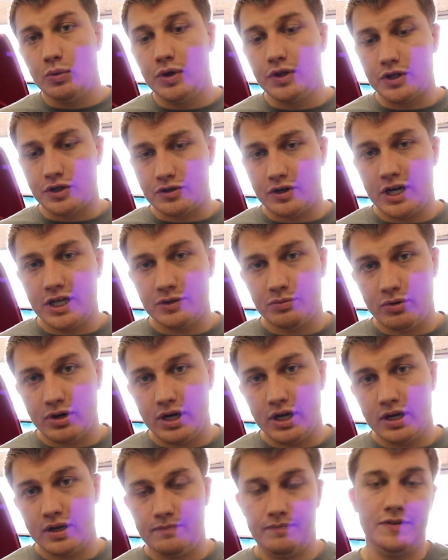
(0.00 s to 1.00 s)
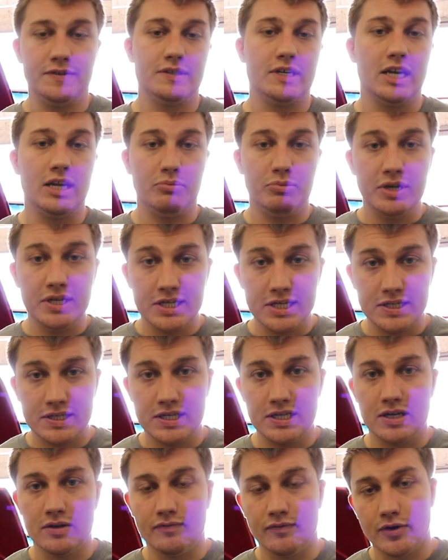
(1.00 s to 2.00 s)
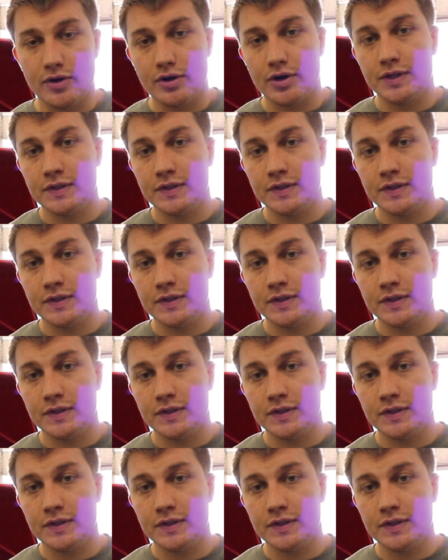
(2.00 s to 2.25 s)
with a trans brake. It's got a PTC converter.